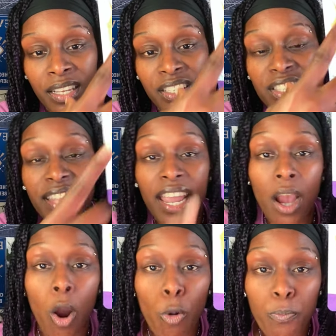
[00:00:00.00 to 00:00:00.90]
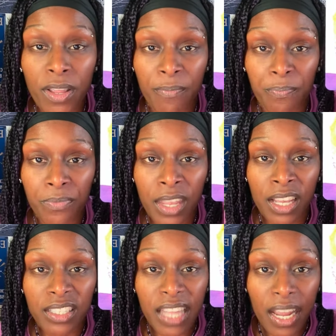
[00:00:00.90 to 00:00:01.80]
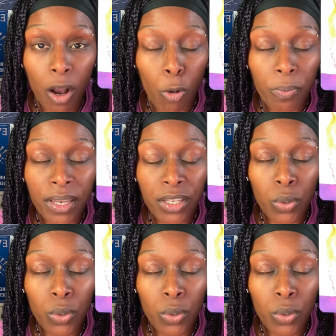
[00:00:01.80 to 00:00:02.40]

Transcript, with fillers: stay open Stay open.